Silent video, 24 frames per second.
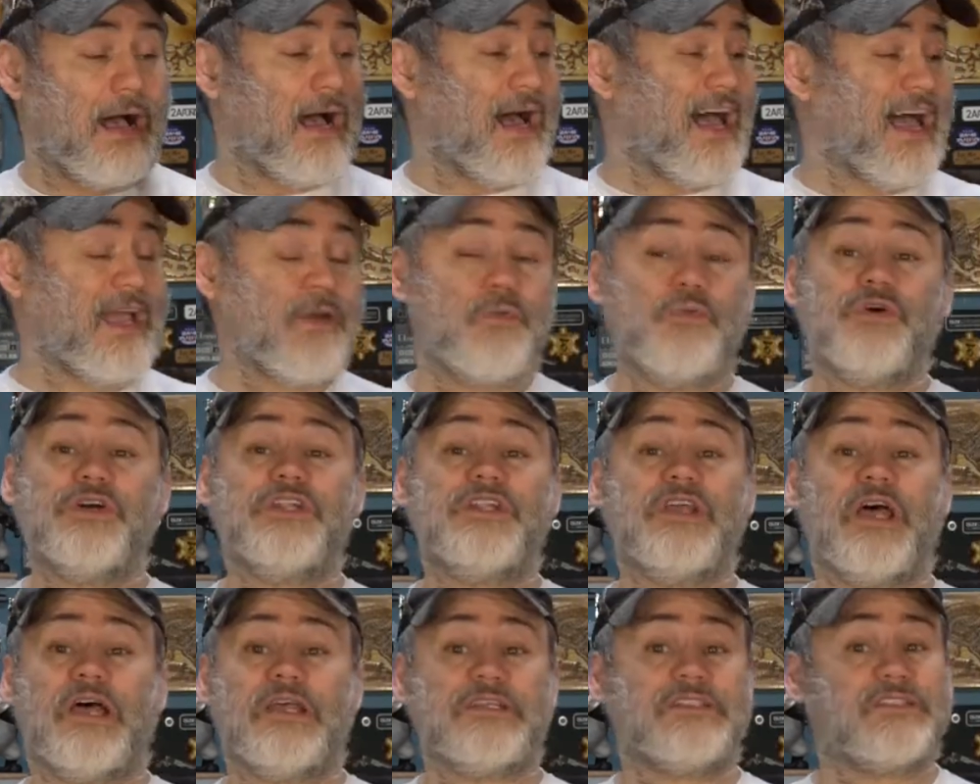I
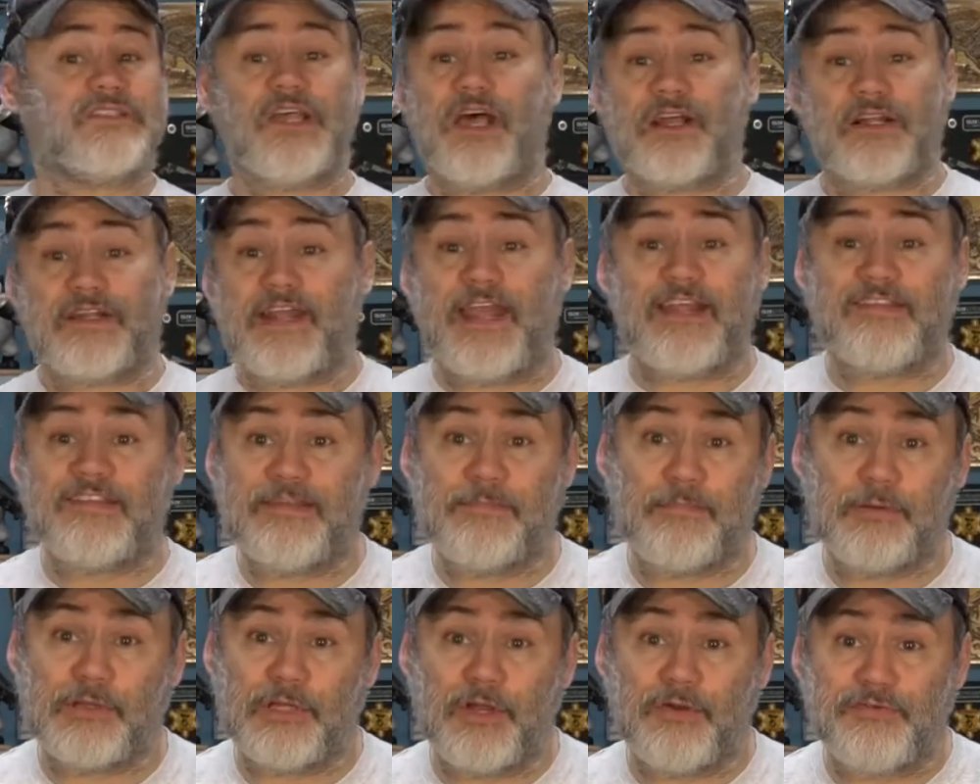would suck
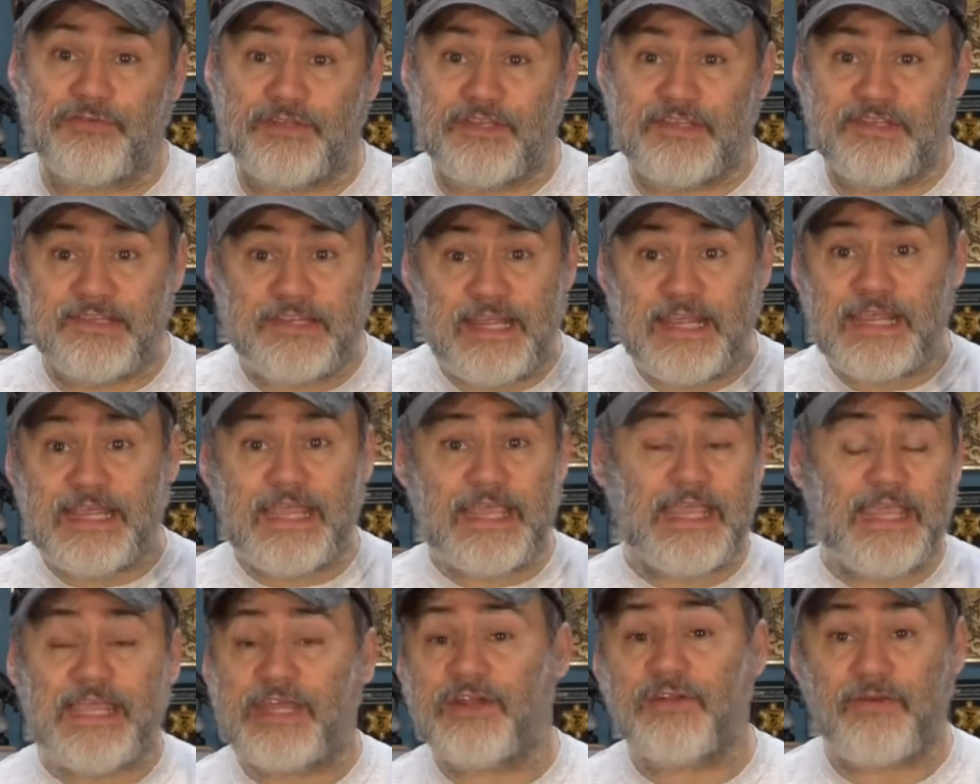Nancy Pelosi's
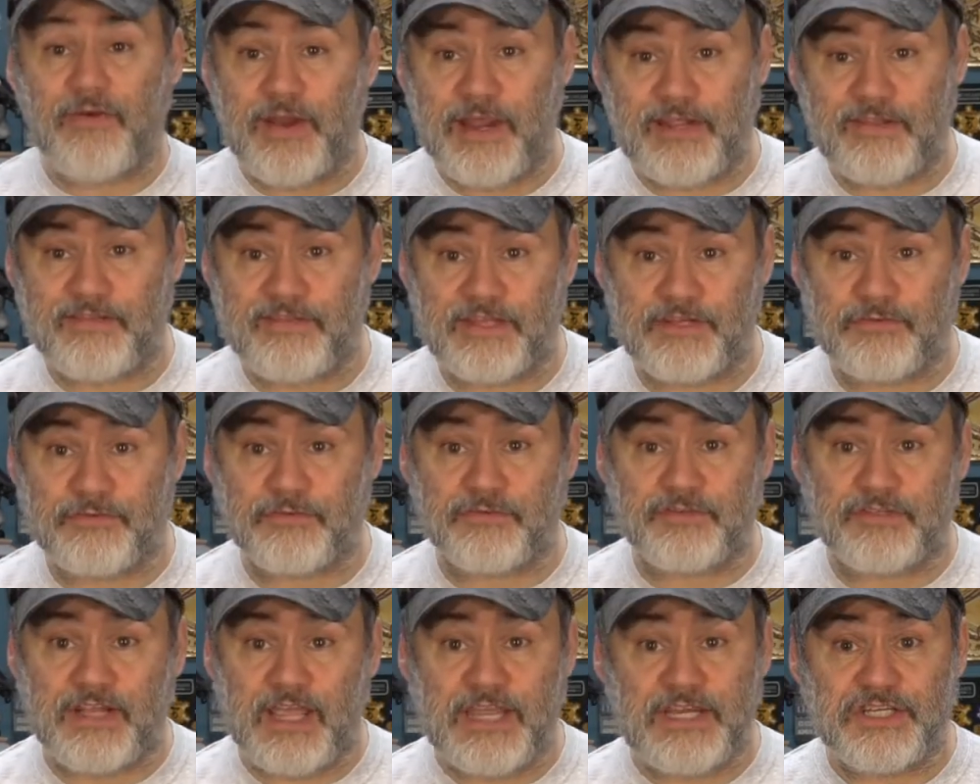dick in Grand
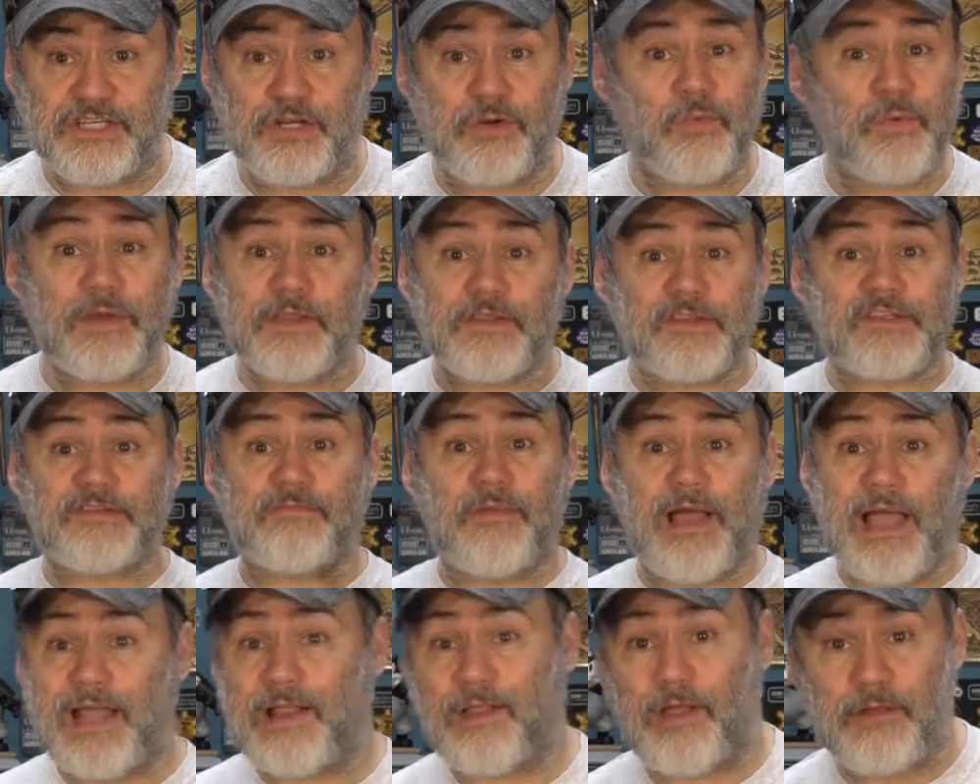Central Station with a
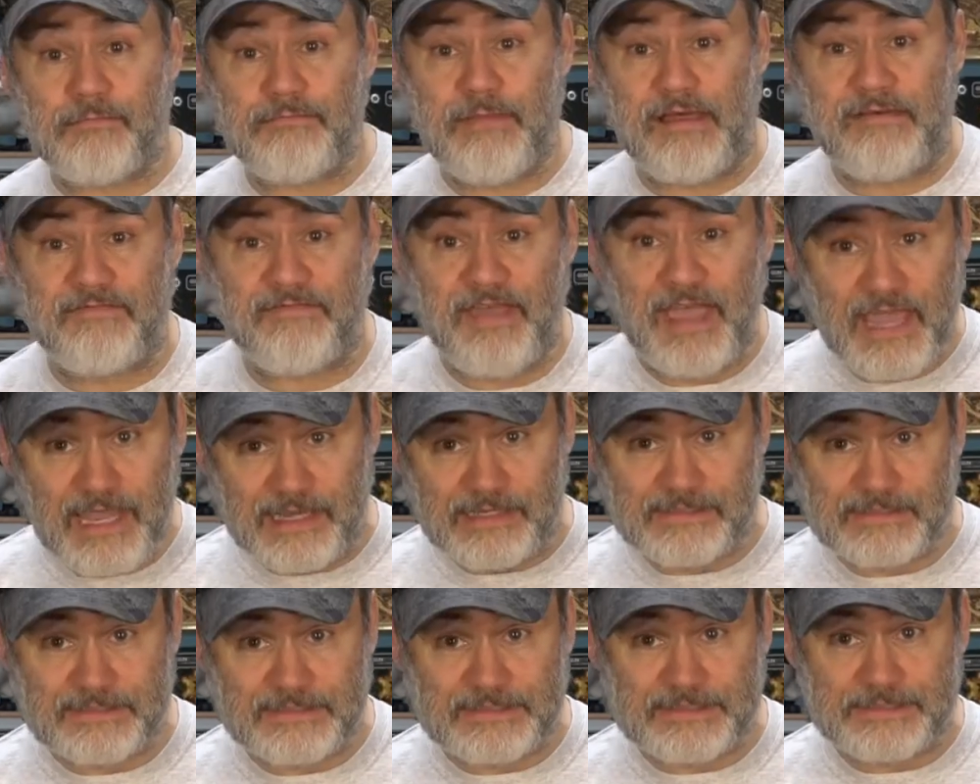smile on my
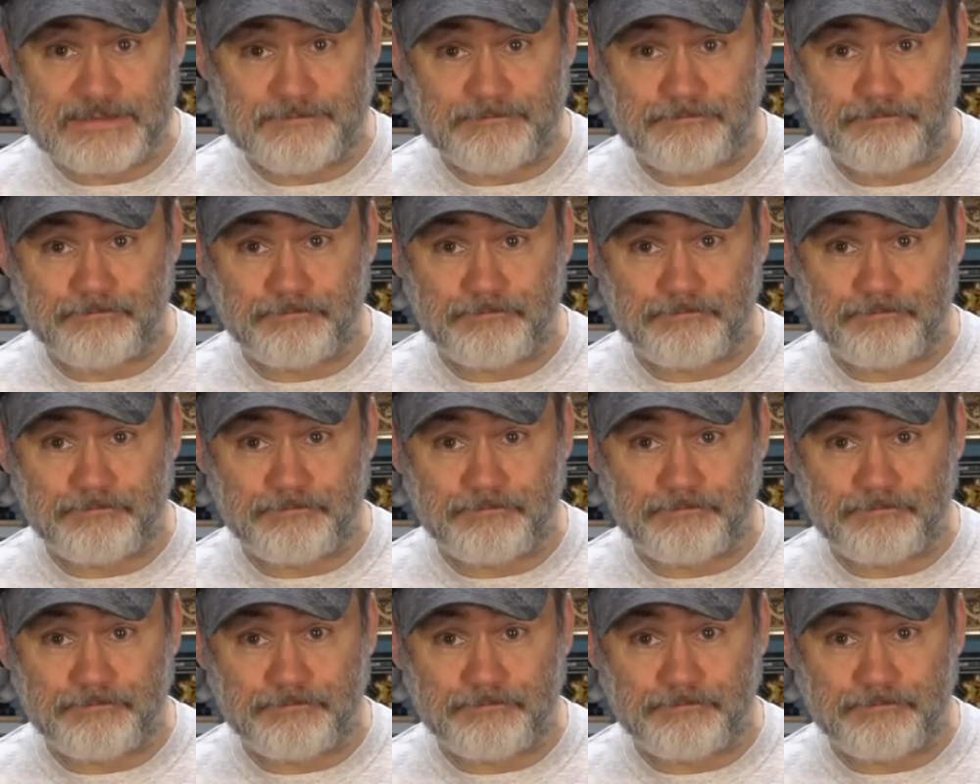face.